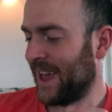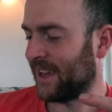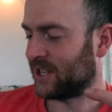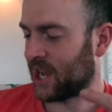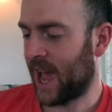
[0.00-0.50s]

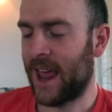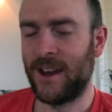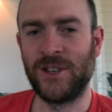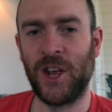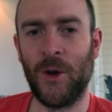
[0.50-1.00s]
It
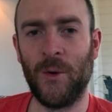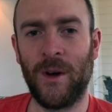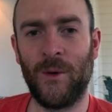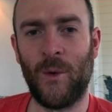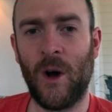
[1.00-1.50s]
tells
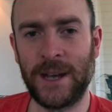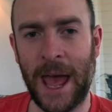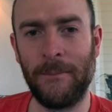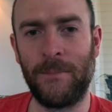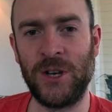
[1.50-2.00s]
you what
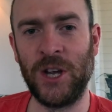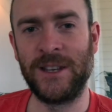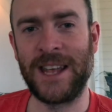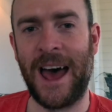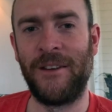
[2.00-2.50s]

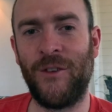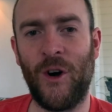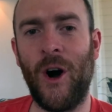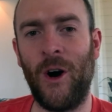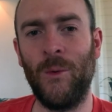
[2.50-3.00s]
temperatures and
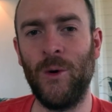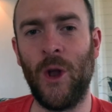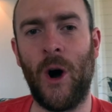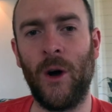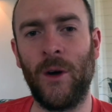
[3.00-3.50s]
for how
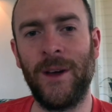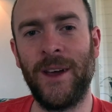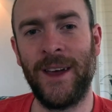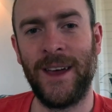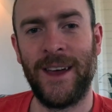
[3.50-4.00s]
long
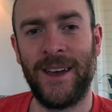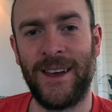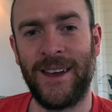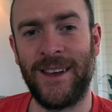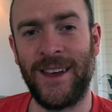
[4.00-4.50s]

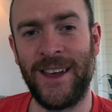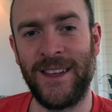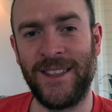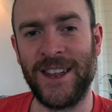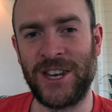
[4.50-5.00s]

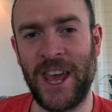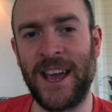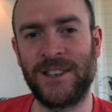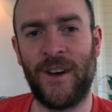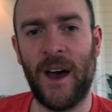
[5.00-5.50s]
it
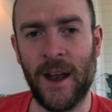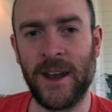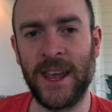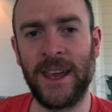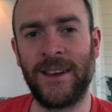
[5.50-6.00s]
takes for
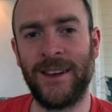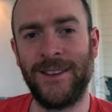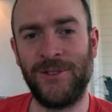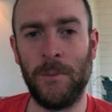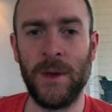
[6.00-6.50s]
honey
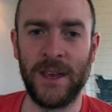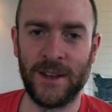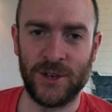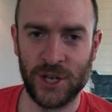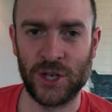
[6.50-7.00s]
to
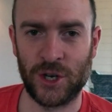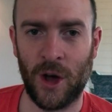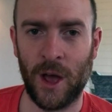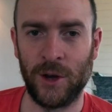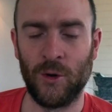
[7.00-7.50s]
be
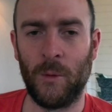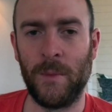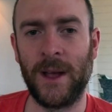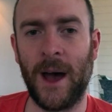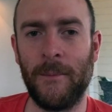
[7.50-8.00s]
destroyed or
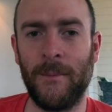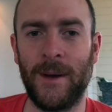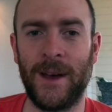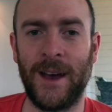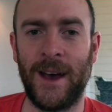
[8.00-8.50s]
become,
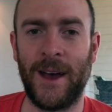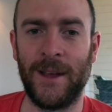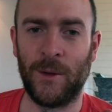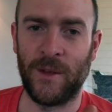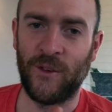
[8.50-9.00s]

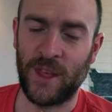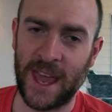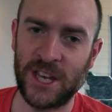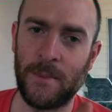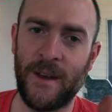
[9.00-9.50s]
for the
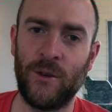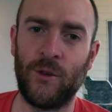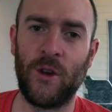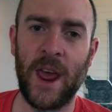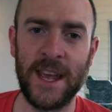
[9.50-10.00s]
HMF to
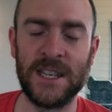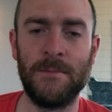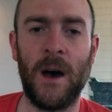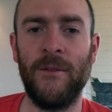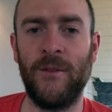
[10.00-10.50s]
raise
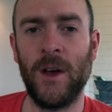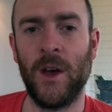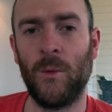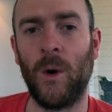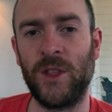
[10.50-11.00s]
above
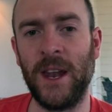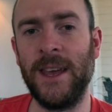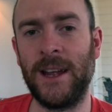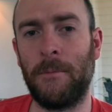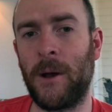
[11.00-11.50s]
what the
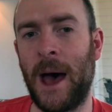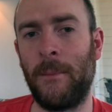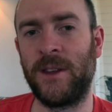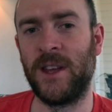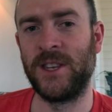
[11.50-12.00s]
legal
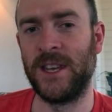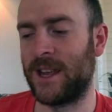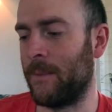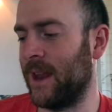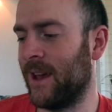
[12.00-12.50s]
parameters
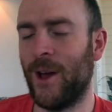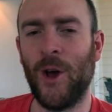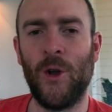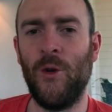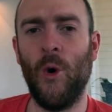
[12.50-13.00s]
is. I mean,
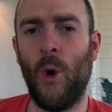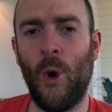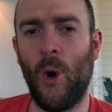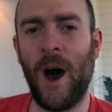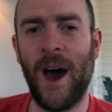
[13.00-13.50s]

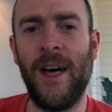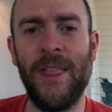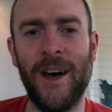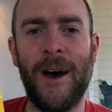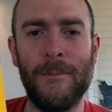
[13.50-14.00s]
no
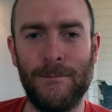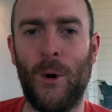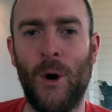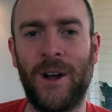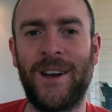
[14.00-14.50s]
other
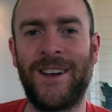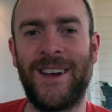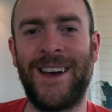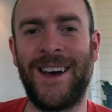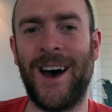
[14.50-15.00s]
book
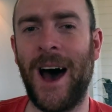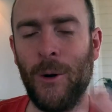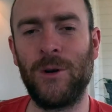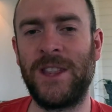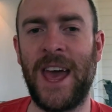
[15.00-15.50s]

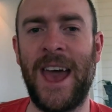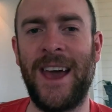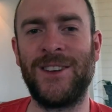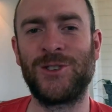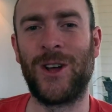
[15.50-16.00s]
out
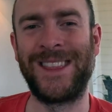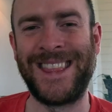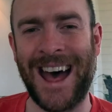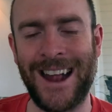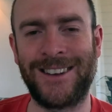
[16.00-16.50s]
there has
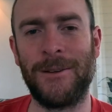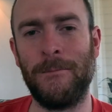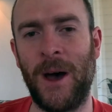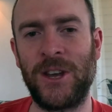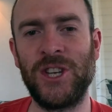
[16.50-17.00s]
got that
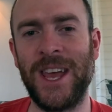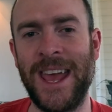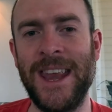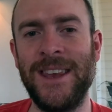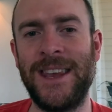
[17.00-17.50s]
much
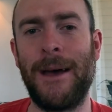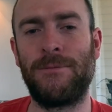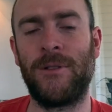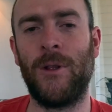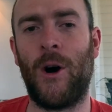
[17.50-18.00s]

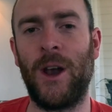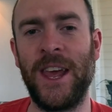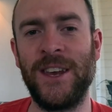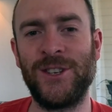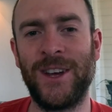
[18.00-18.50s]
in-depth
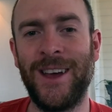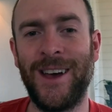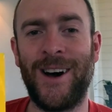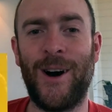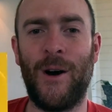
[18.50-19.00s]
knowledge
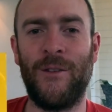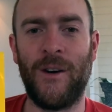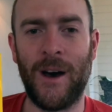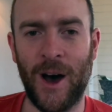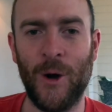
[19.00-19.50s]
of
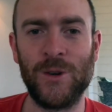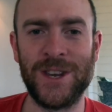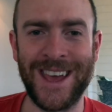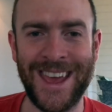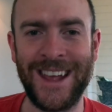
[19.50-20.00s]
how
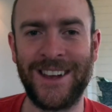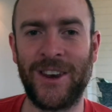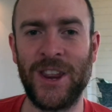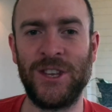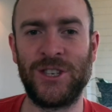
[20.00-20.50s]
to
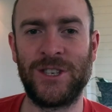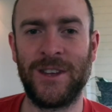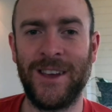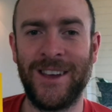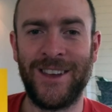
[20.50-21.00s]

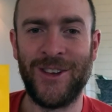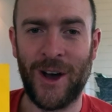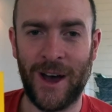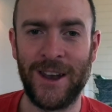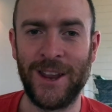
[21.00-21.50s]
increase your
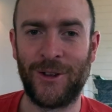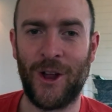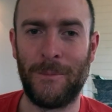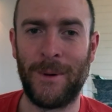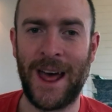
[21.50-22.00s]
honey
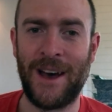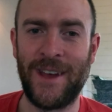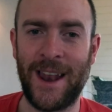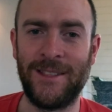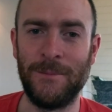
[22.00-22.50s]
crop and have
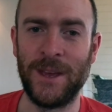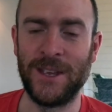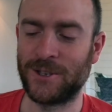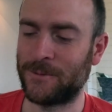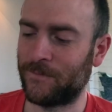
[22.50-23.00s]
healthy
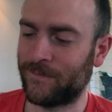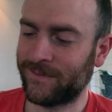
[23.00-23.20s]
bees.